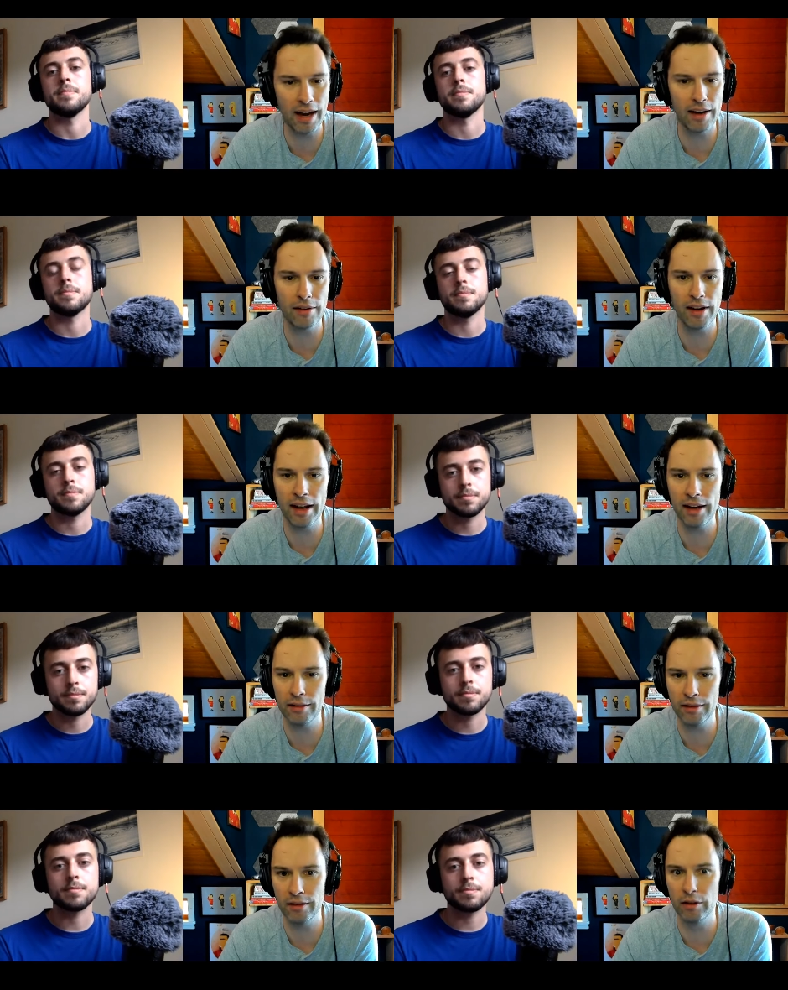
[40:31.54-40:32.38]

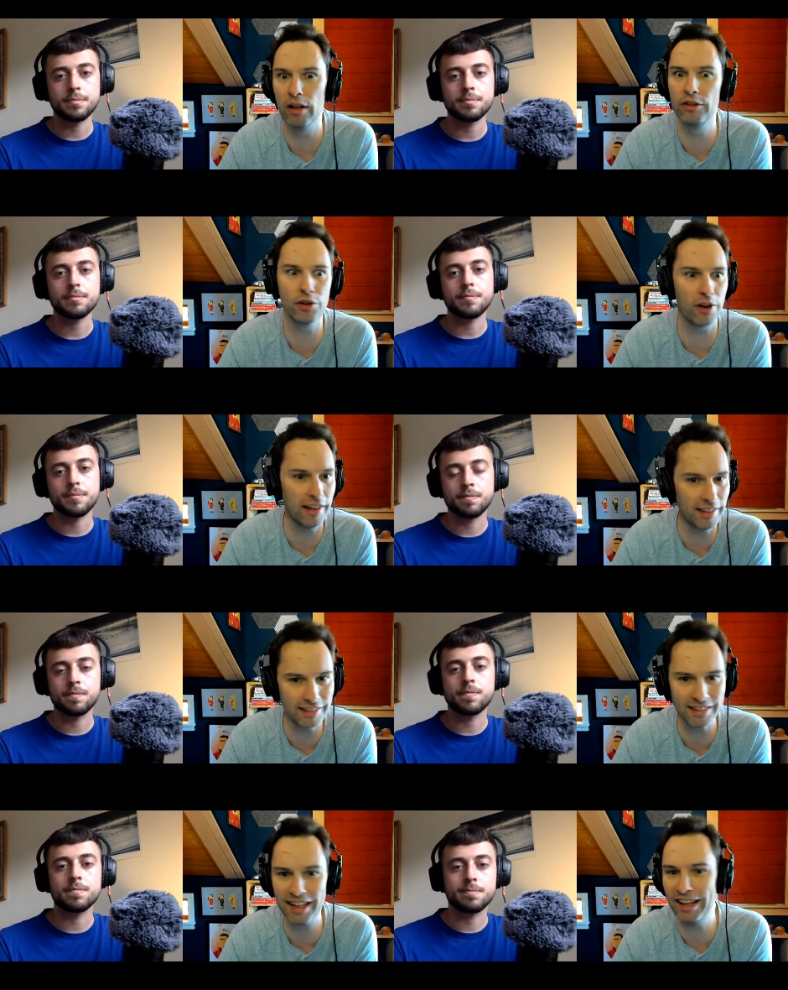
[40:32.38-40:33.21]
Speaker 1: area and the
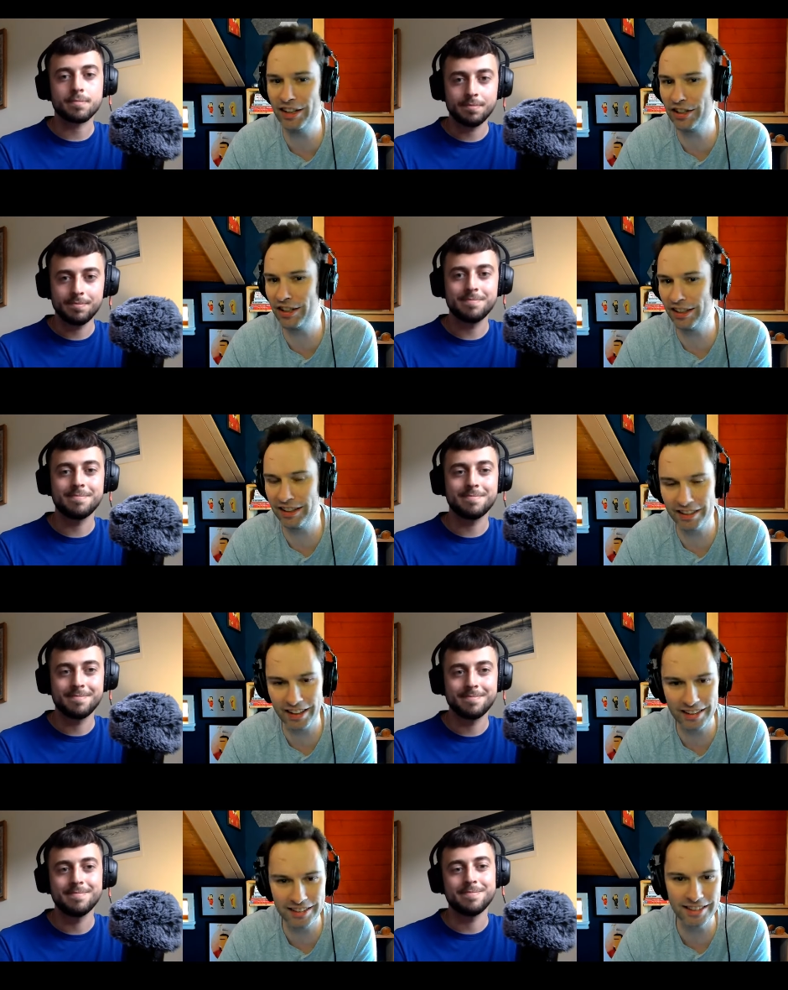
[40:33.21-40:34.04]
train
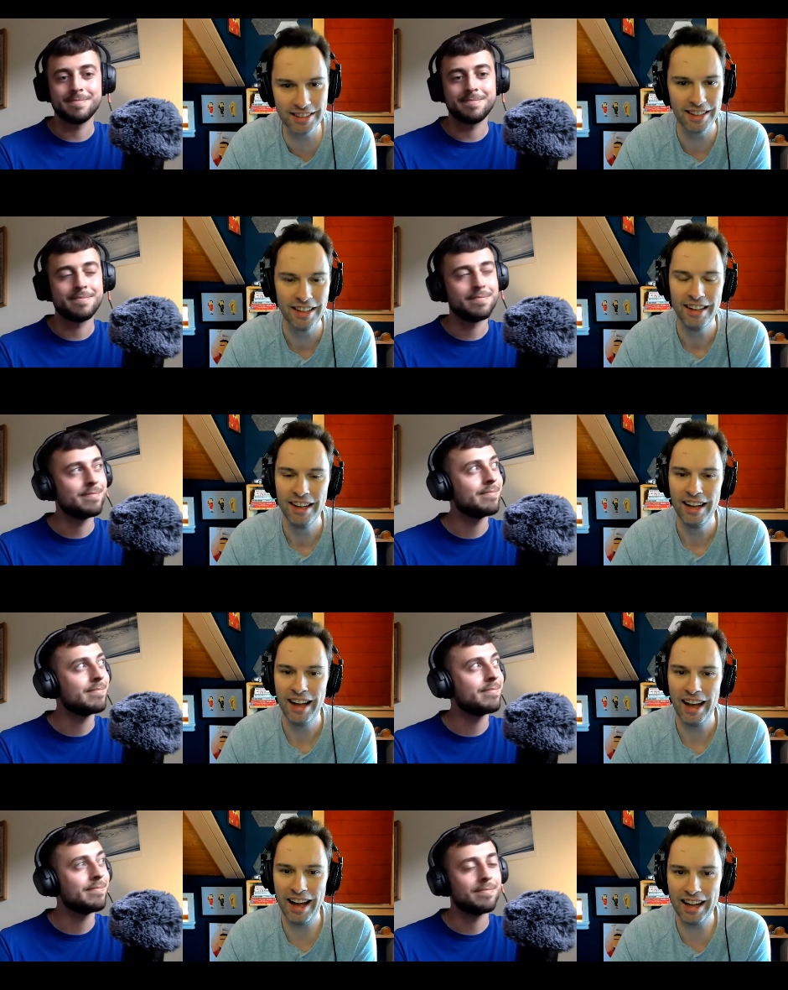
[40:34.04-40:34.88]
station, and
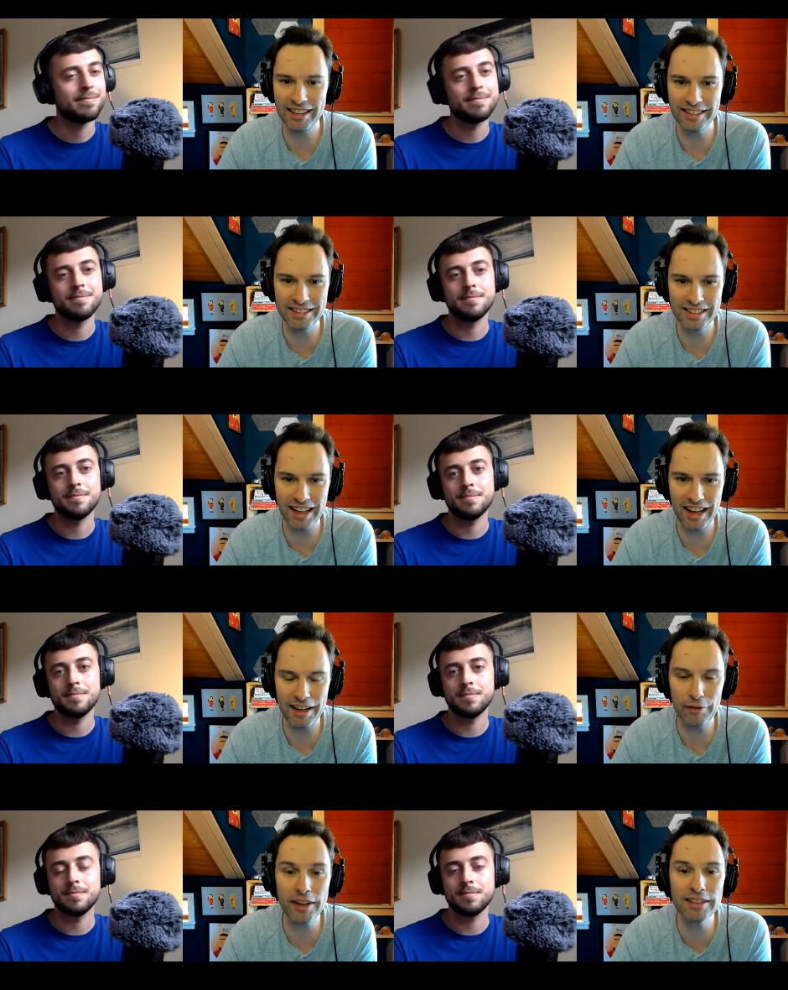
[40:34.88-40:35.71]

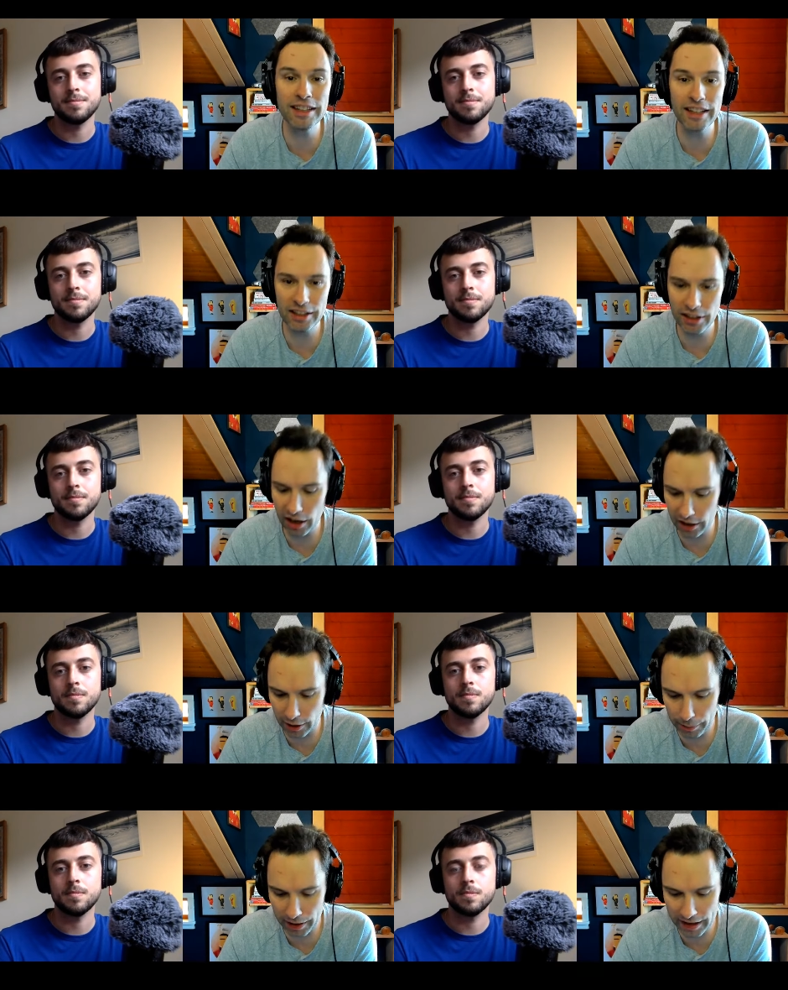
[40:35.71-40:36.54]
investing in
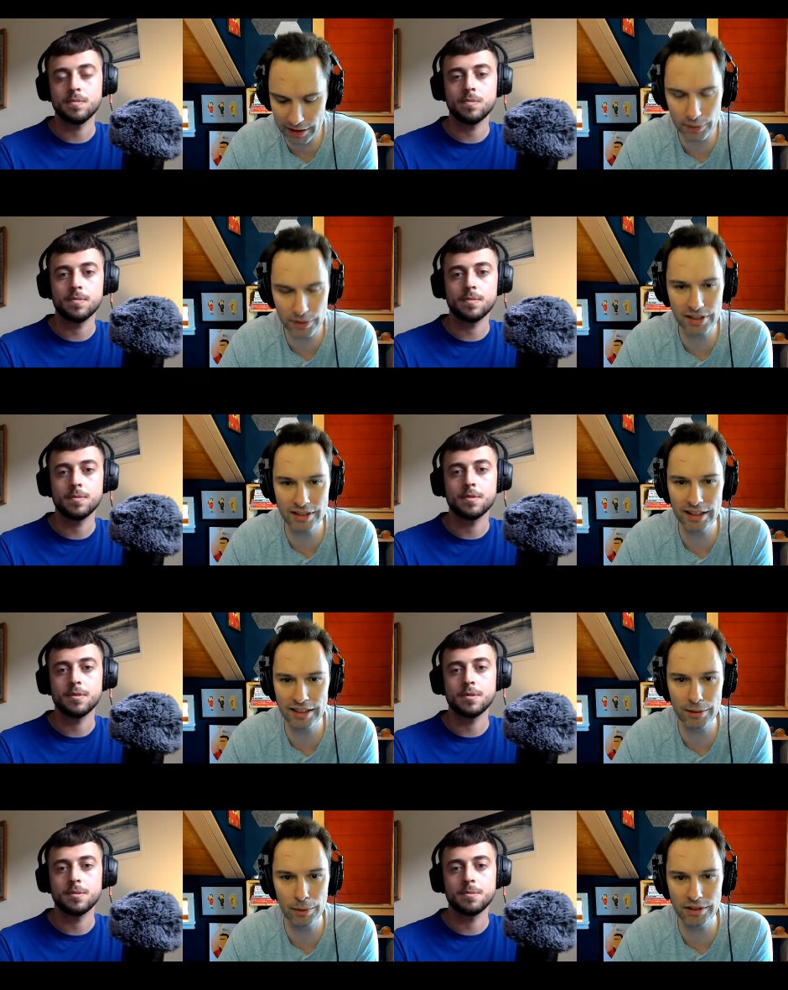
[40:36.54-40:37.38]
younger players, which he
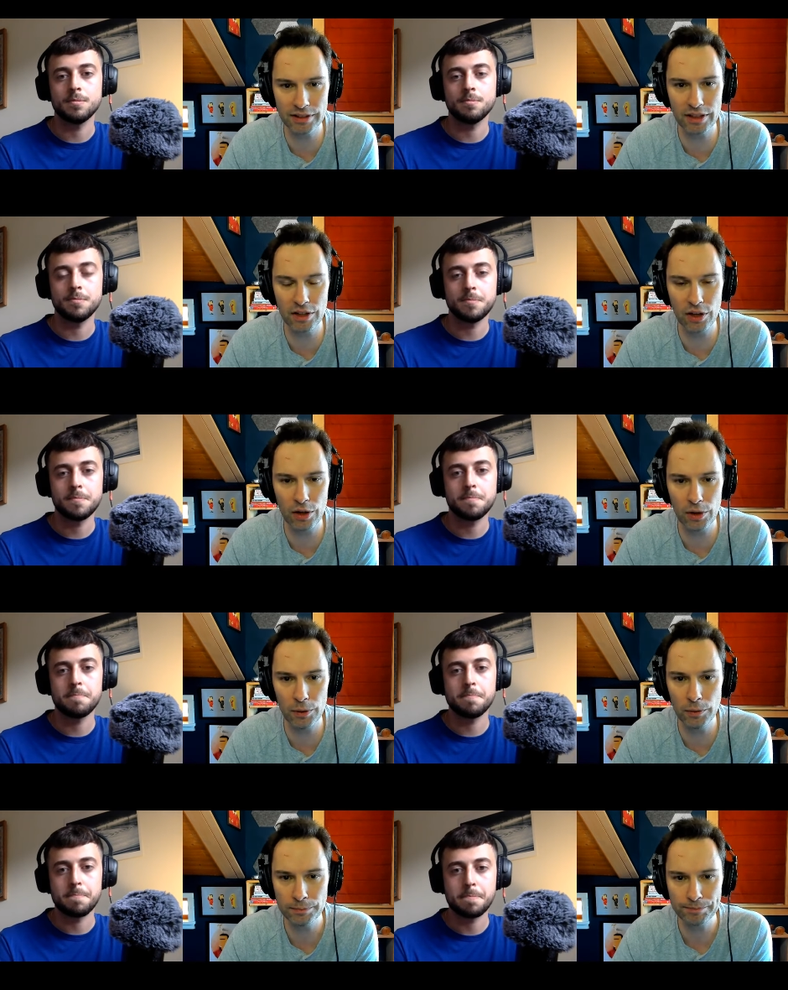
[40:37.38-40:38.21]
says he wants to
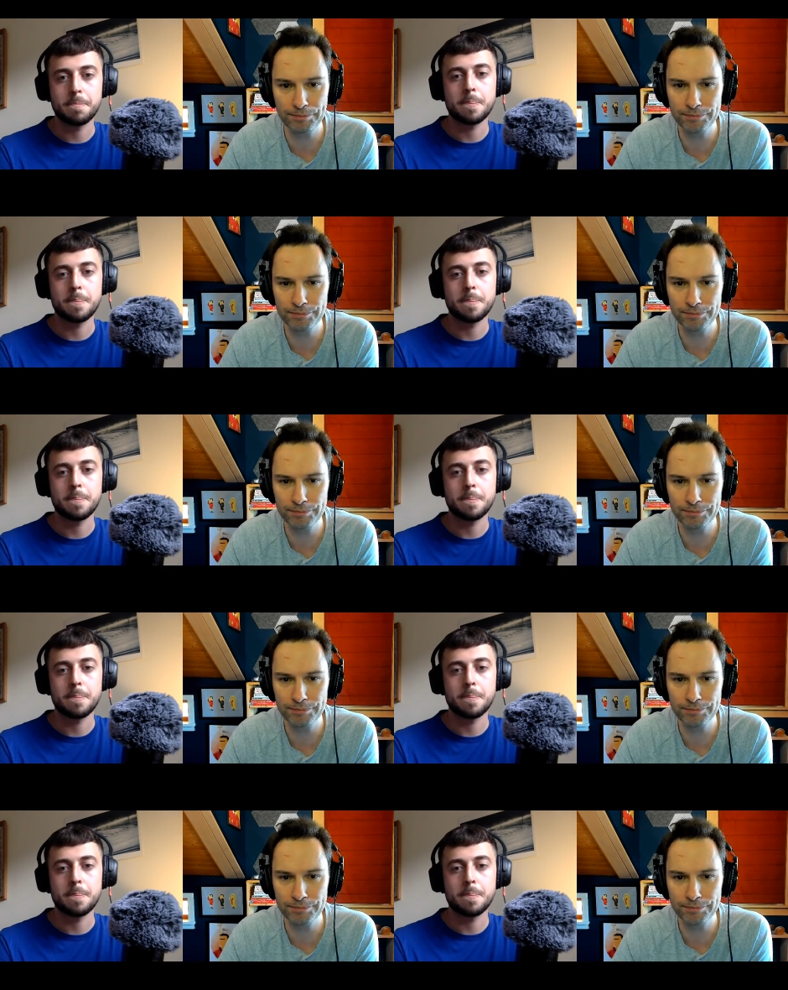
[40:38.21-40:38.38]
do.